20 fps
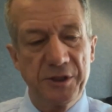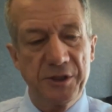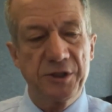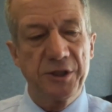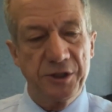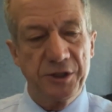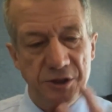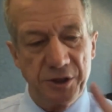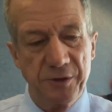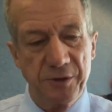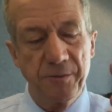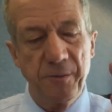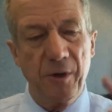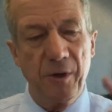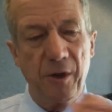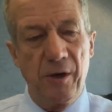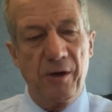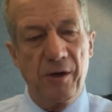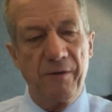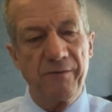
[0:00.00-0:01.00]
this
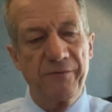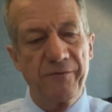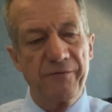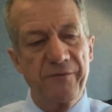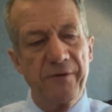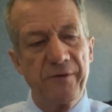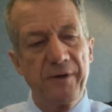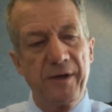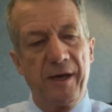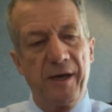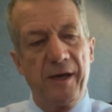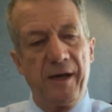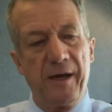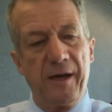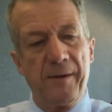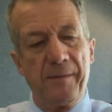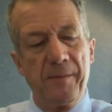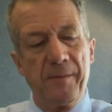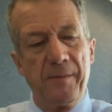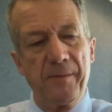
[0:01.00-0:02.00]
system of
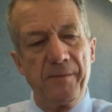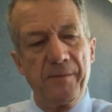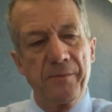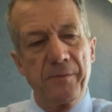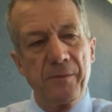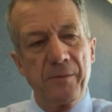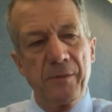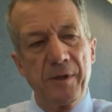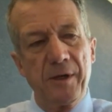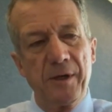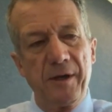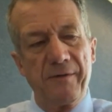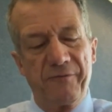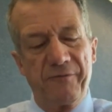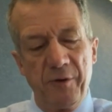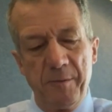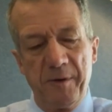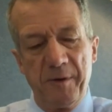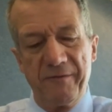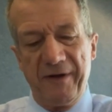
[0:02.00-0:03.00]
um,
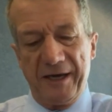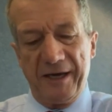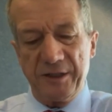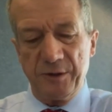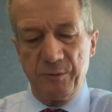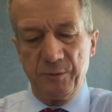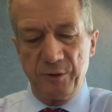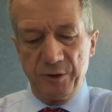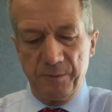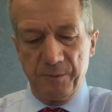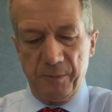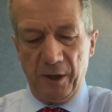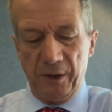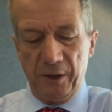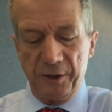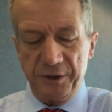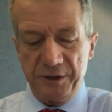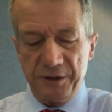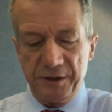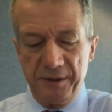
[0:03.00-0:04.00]
affirmative action was
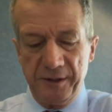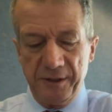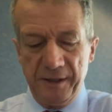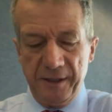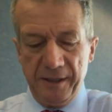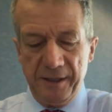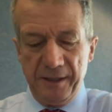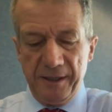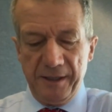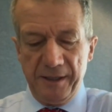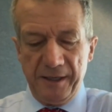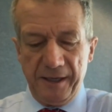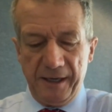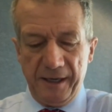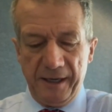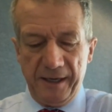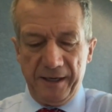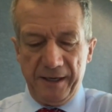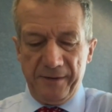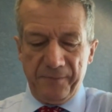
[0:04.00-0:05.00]
abolished.
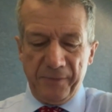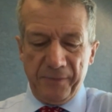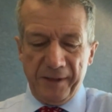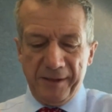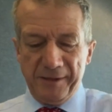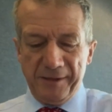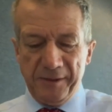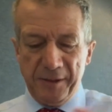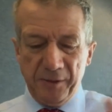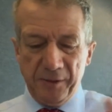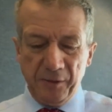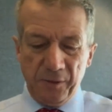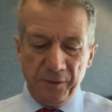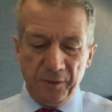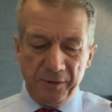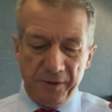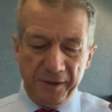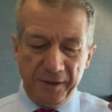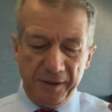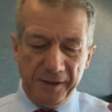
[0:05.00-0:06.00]
Uh,
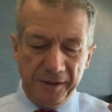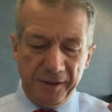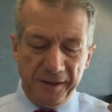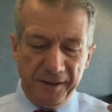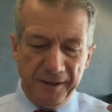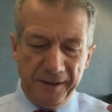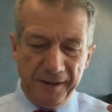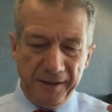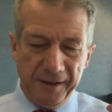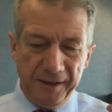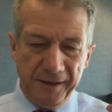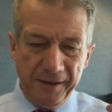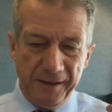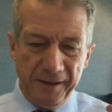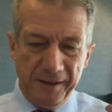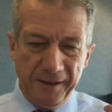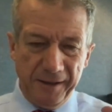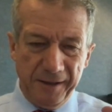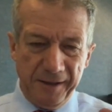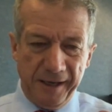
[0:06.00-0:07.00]
Neil, the
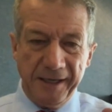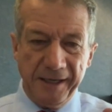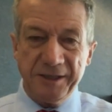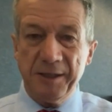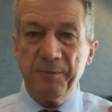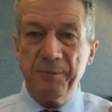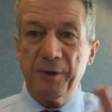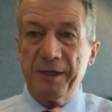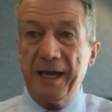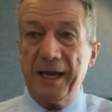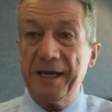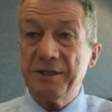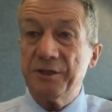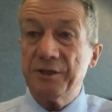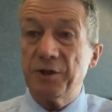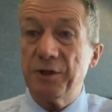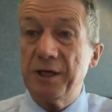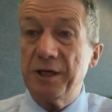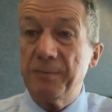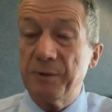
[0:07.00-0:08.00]
it has
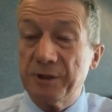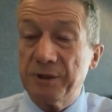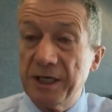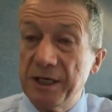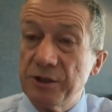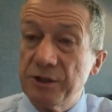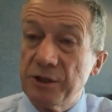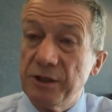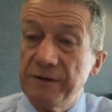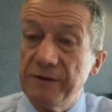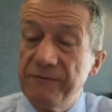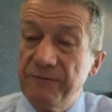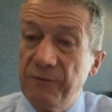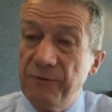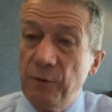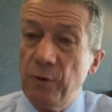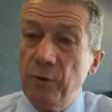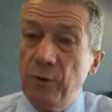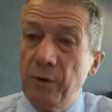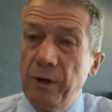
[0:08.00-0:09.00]
implications, I think,
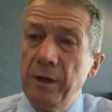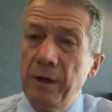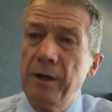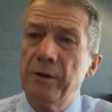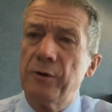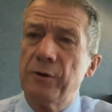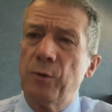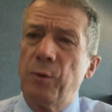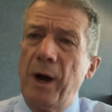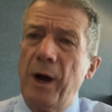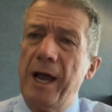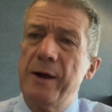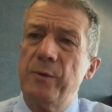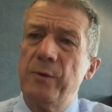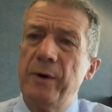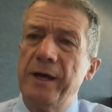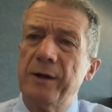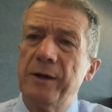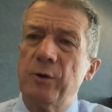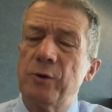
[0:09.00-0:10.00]
potentially for the
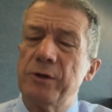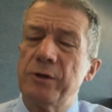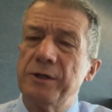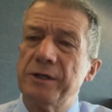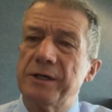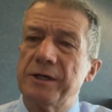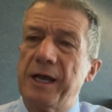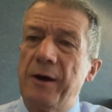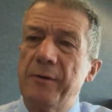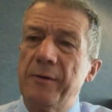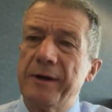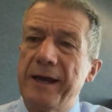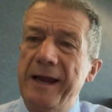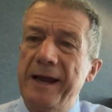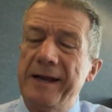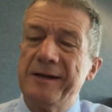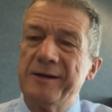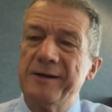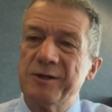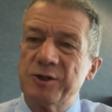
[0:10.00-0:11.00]
way we're looking at
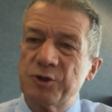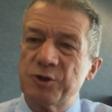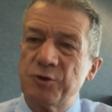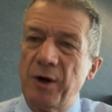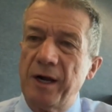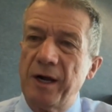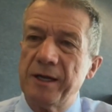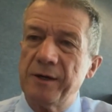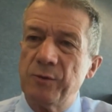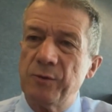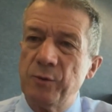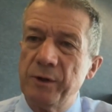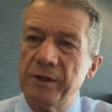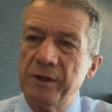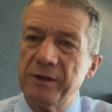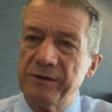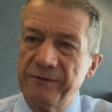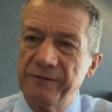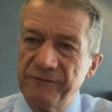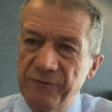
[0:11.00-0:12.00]
going ahead in Australia
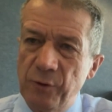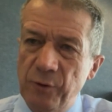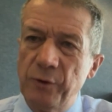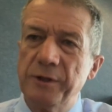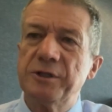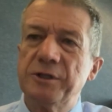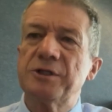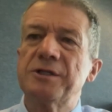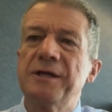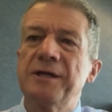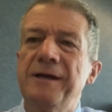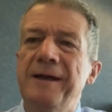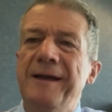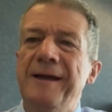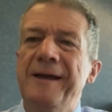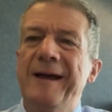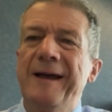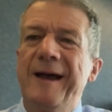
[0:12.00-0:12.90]
with the voice,